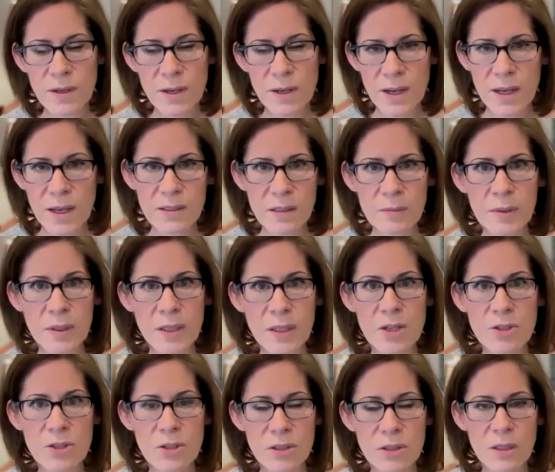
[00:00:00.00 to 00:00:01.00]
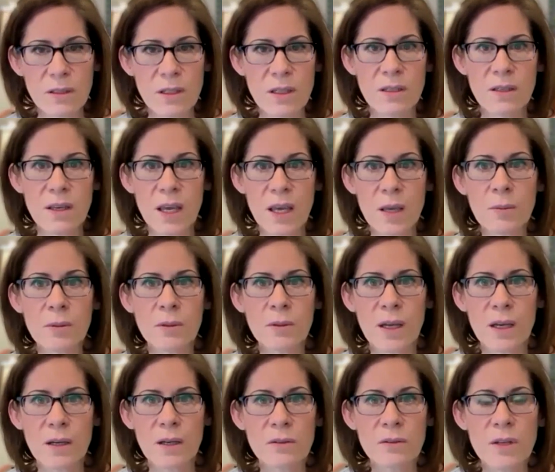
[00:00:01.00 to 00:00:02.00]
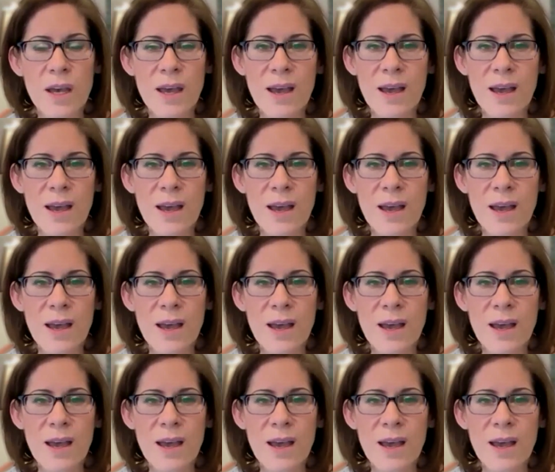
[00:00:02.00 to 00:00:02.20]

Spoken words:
has implications on the ABLE account.